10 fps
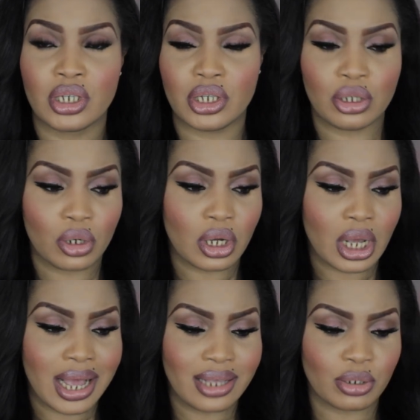you know,
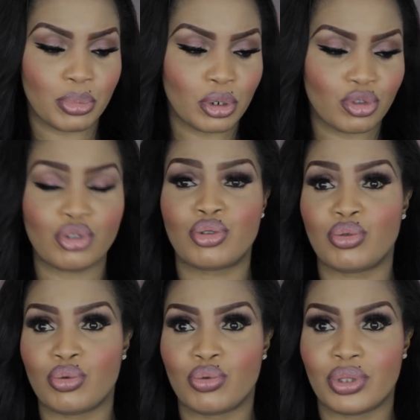as opposed
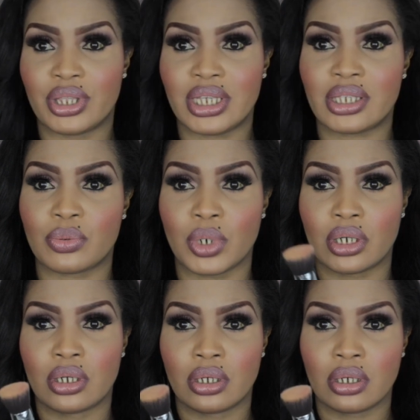to this one.